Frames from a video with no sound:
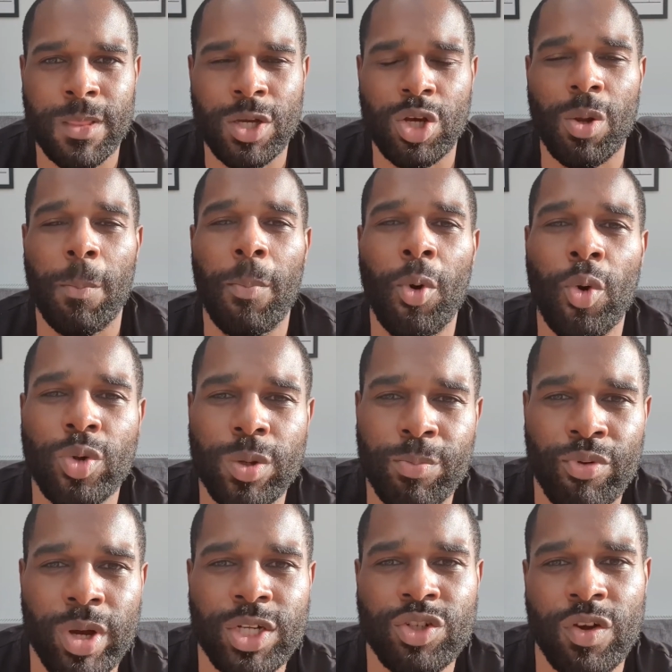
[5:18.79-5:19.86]
Gonna put the
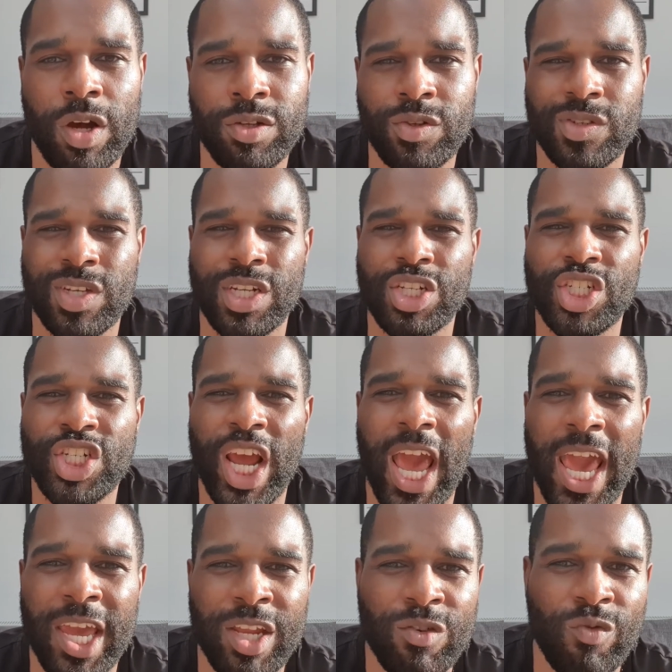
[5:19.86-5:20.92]
pressure on you. He's gonna
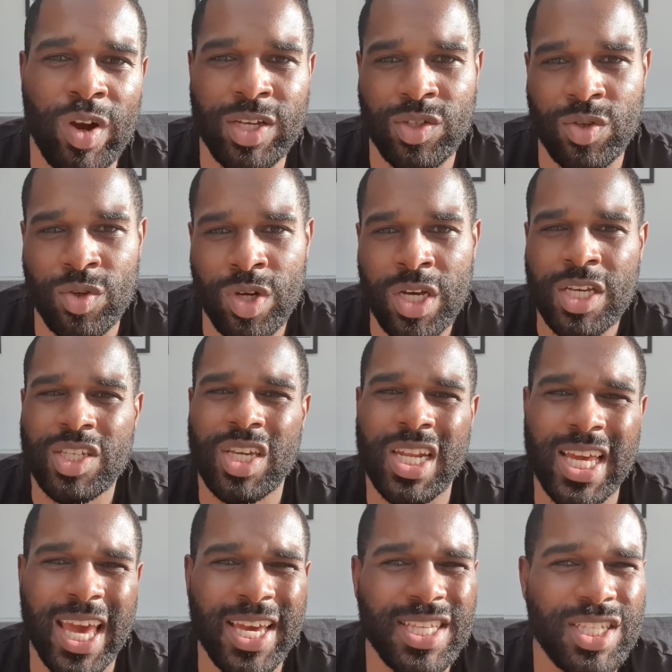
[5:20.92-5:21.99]
chain wrestle. Gonna
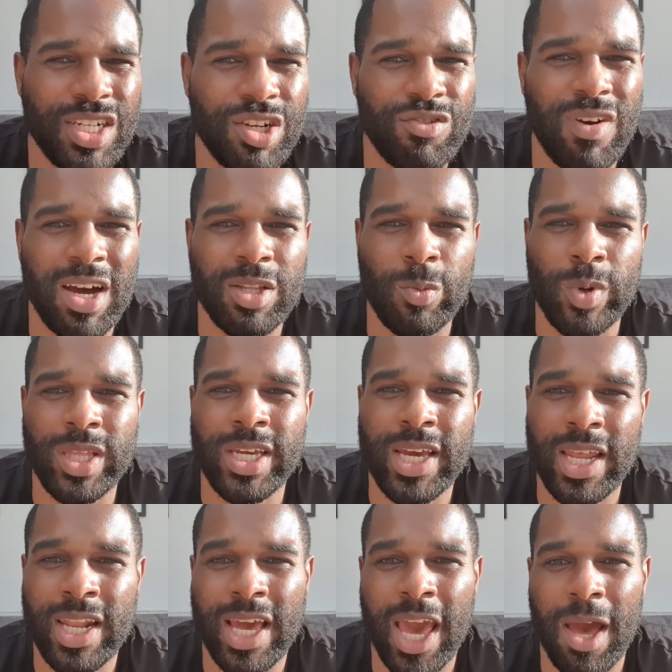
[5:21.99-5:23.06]
get you to the ground, and when you're
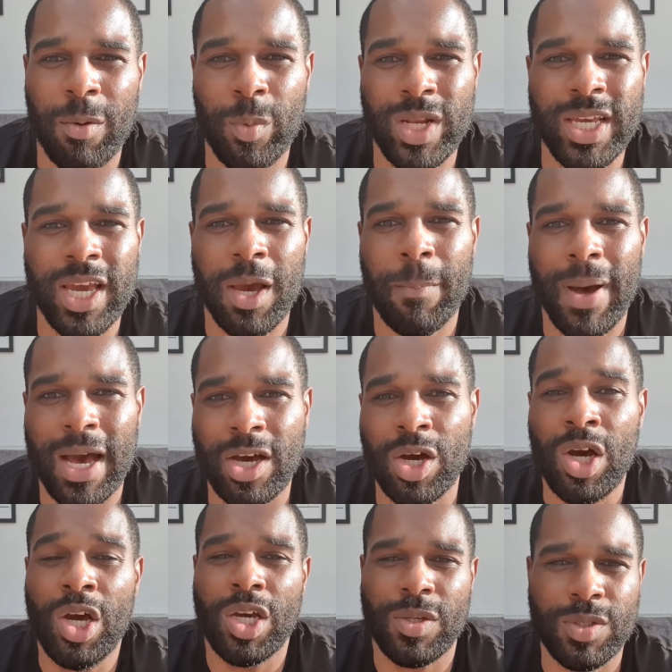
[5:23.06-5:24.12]
gonna get when you get back,
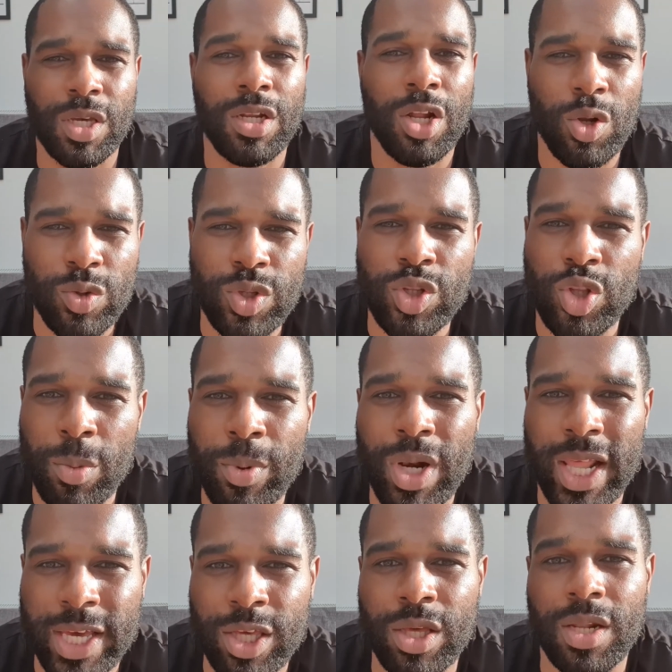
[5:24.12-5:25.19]
he's gonna look to double
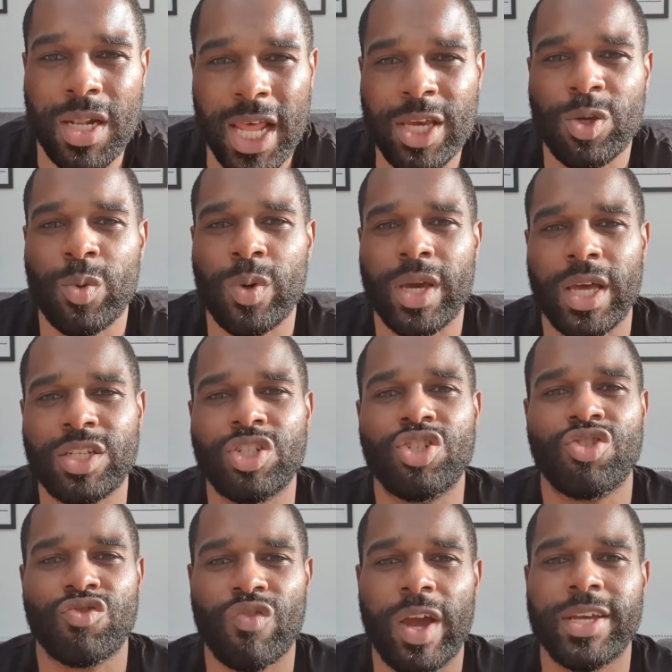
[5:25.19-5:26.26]
leg you, leg you again
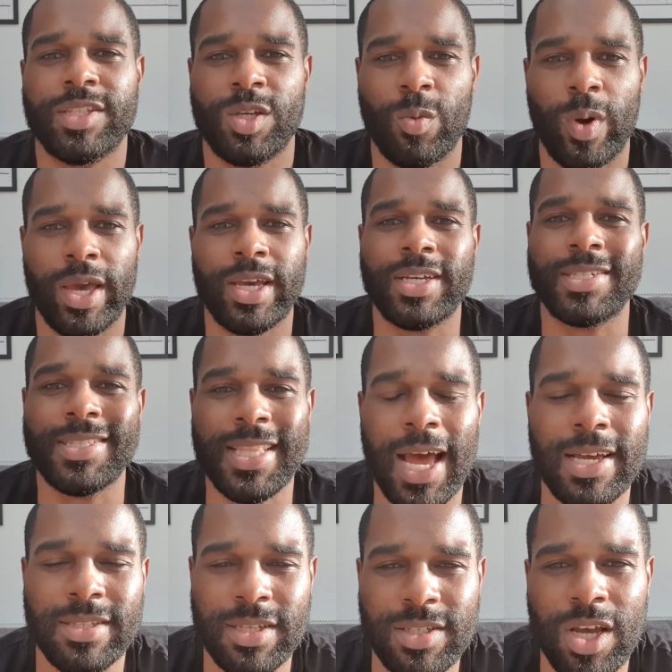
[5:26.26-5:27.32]
straight away. Because
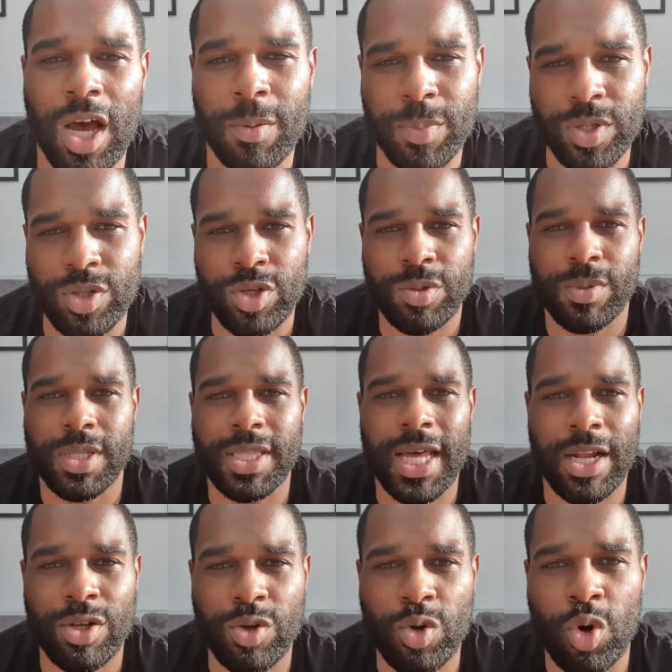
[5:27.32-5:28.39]
that's the type of dude that
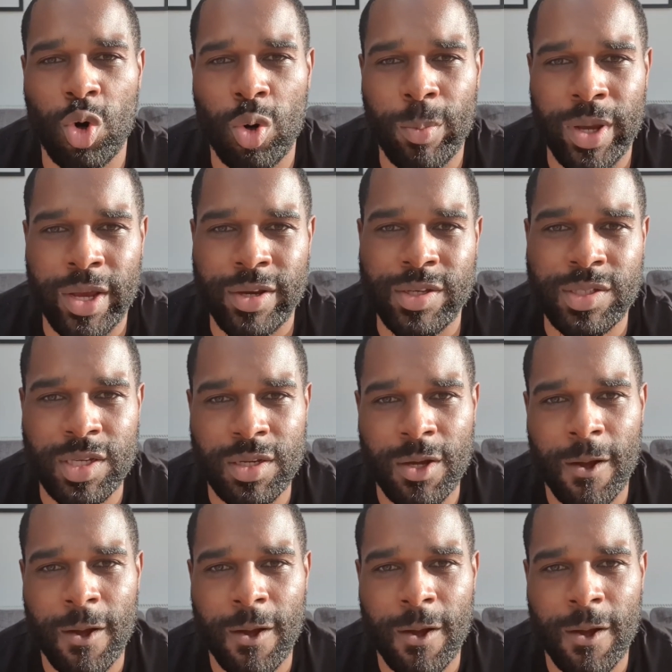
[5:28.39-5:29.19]
Daniel Cormier is.